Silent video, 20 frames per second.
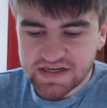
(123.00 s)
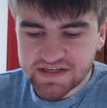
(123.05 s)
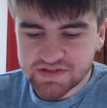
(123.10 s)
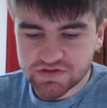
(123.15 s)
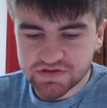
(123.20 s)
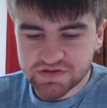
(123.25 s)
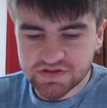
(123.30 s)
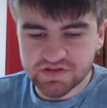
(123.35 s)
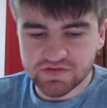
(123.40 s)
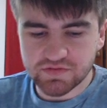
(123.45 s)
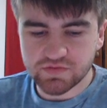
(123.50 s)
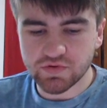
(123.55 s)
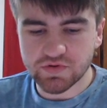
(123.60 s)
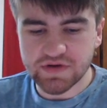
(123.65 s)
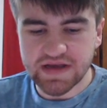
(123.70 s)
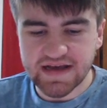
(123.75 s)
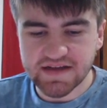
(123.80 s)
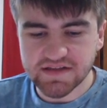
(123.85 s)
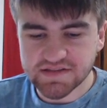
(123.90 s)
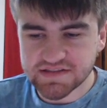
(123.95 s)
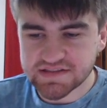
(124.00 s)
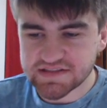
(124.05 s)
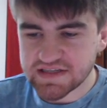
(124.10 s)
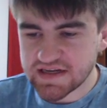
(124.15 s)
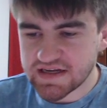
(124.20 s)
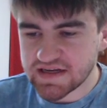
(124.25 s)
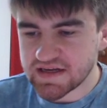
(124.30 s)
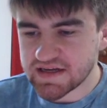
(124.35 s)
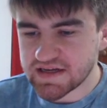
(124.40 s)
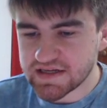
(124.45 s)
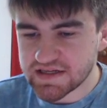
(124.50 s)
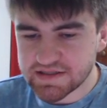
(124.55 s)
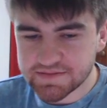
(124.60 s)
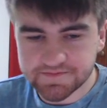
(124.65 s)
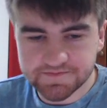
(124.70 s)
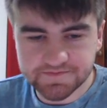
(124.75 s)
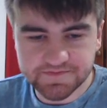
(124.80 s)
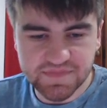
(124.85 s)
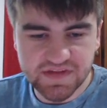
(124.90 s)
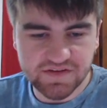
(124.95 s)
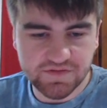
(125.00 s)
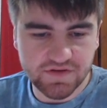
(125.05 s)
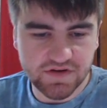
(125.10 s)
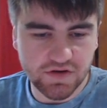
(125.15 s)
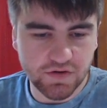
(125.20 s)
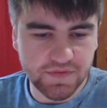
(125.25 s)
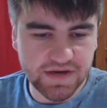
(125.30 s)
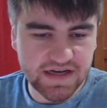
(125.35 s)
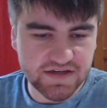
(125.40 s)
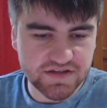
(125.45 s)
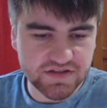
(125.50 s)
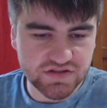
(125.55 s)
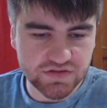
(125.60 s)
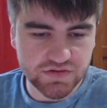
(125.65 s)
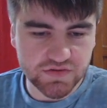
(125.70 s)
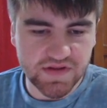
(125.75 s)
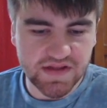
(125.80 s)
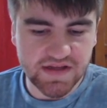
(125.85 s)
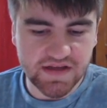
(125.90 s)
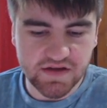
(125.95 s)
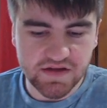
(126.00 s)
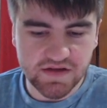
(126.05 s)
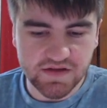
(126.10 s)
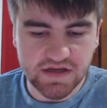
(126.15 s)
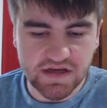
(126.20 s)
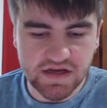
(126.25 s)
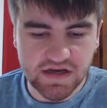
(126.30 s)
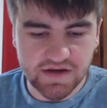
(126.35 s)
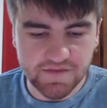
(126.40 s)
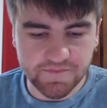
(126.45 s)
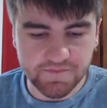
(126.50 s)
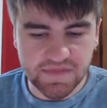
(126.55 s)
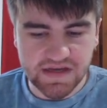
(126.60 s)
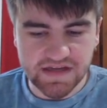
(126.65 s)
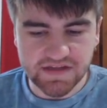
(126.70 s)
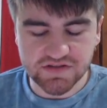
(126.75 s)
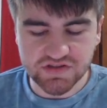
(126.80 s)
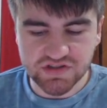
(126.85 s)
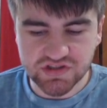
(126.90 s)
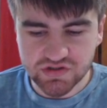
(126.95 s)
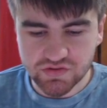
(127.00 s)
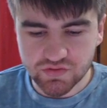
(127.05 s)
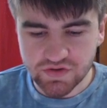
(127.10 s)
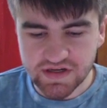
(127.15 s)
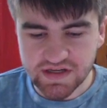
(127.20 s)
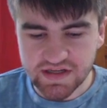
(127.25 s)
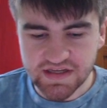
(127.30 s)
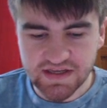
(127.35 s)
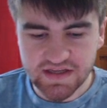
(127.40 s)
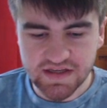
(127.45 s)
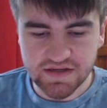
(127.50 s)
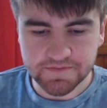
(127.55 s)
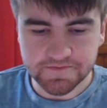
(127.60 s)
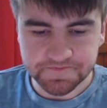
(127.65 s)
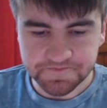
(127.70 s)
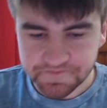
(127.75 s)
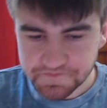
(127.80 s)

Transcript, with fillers: actually look at um, if we go back to the uh, main screen here.